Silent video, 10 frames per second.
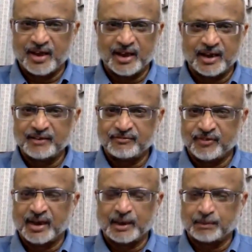very,
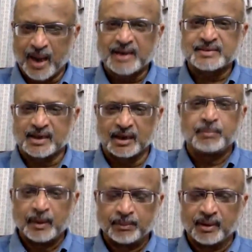very
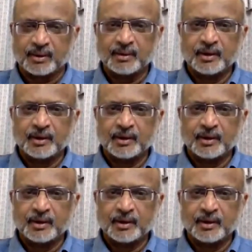practical people.